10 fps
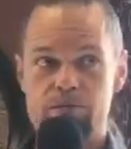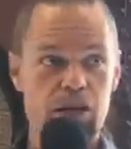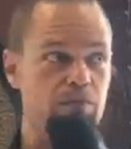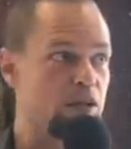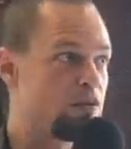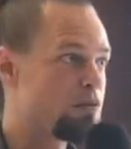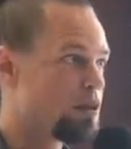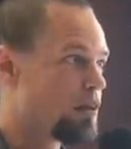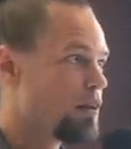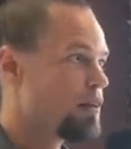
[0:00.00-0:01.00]
being immune
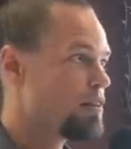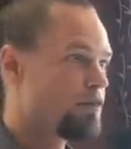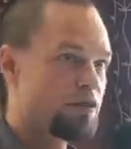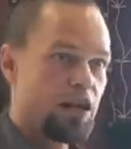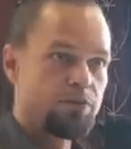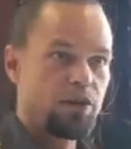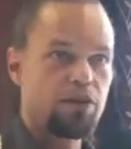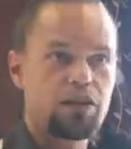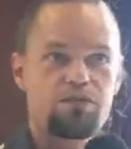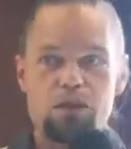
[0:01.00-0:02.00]
to different types of
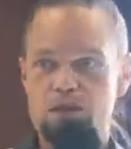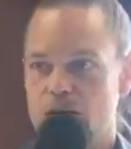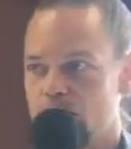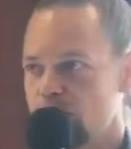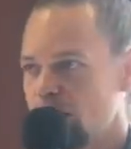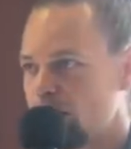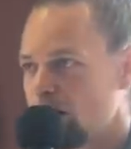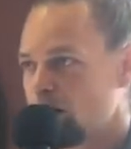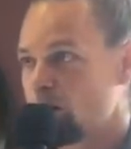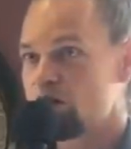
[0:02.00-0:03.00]
things floating around.
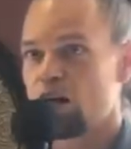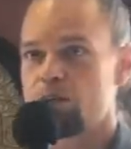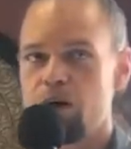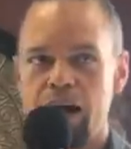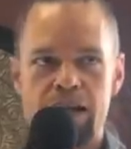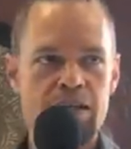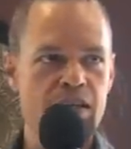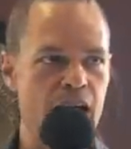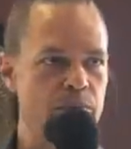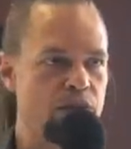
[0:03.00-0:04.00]
Then we talked about
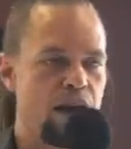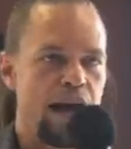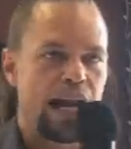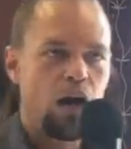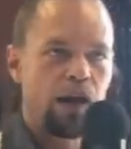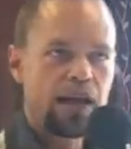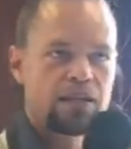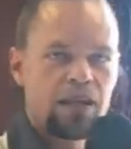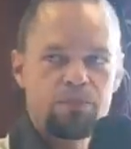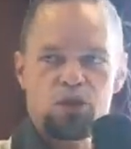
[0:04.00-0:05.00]
enzymes and how
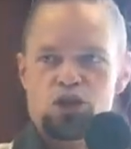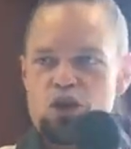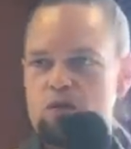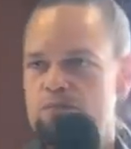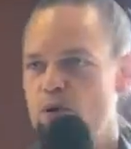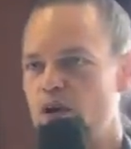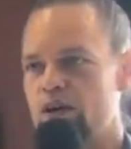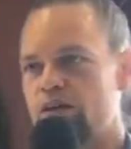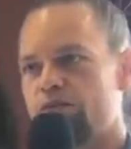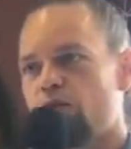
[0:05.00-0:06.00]
enzymes are so
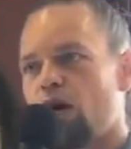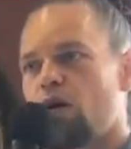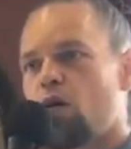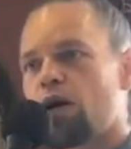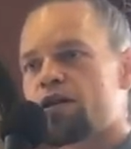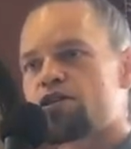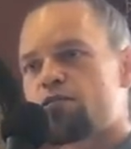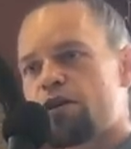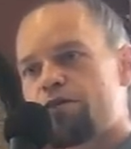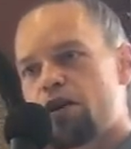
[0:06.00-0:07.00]
important for our organs
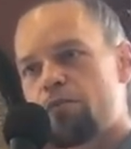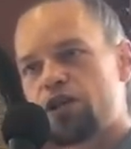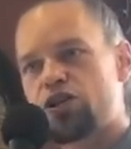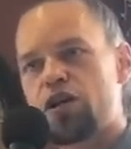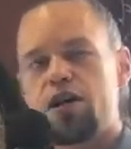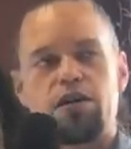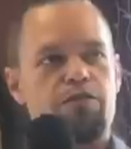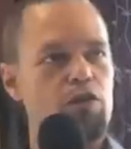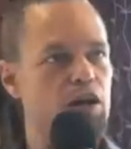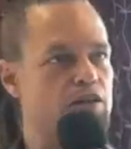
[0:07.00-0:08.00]
to refurbish,
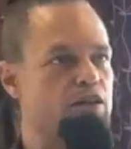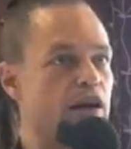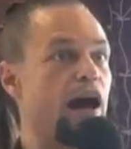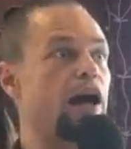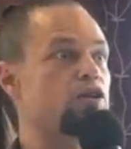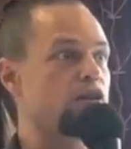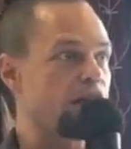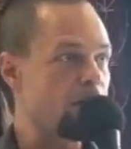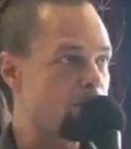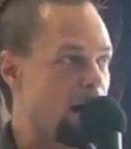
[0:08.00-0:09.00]
for us to
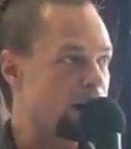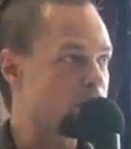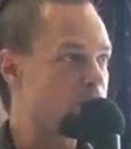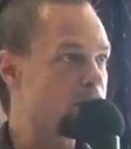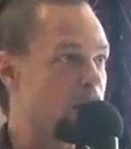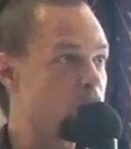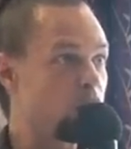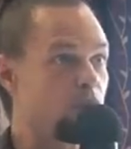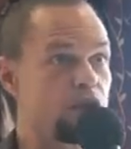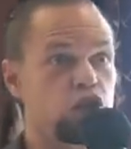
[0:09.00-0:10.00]
actually get back to a state
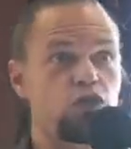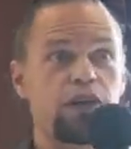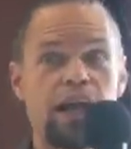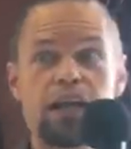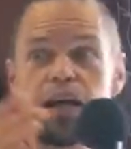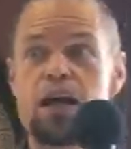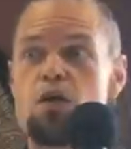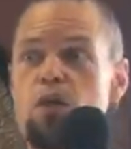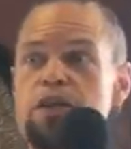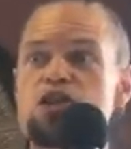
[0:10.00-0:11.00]
where we're rejuvenating,
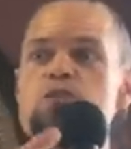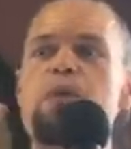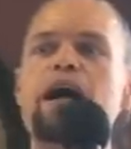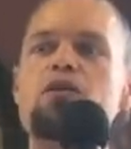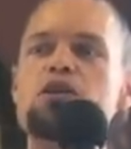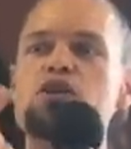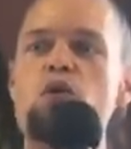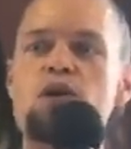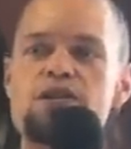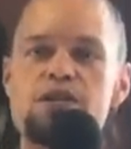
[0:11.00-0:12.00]
where the spiral
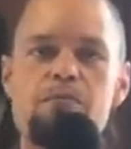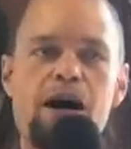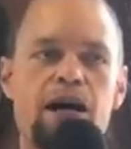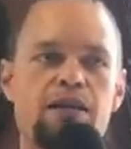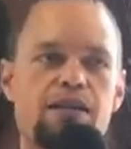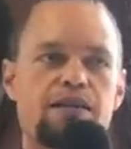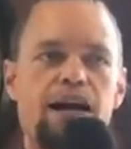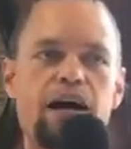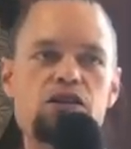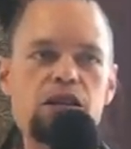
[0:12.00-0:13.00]
towards demise
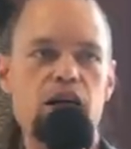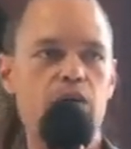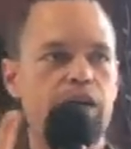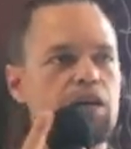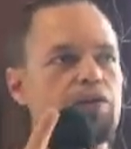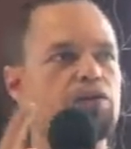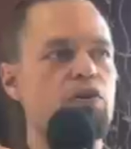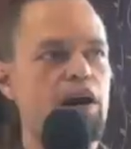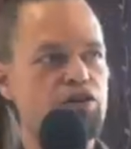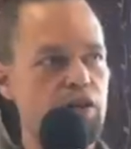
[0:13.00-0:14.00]
is actually going in the other
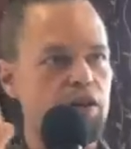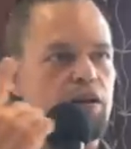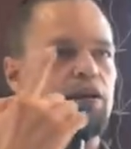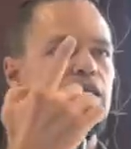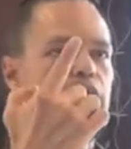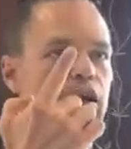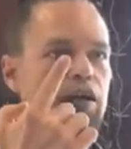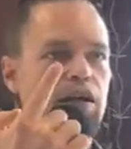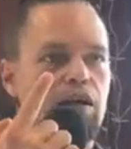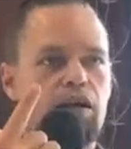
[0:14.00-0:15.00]
direction. Okay?